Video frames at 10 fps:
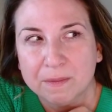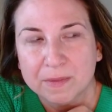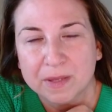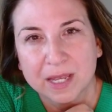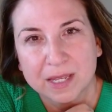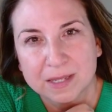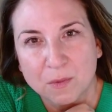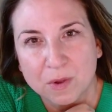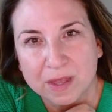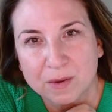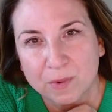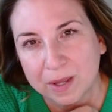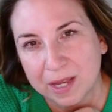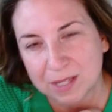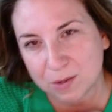like someone that
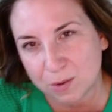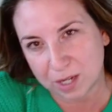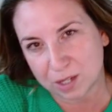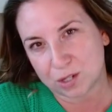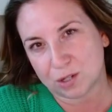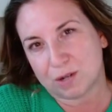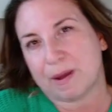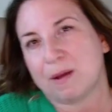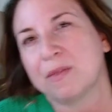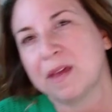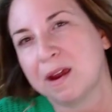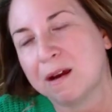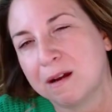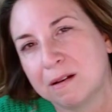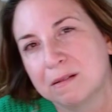really is only concerned about
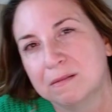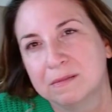their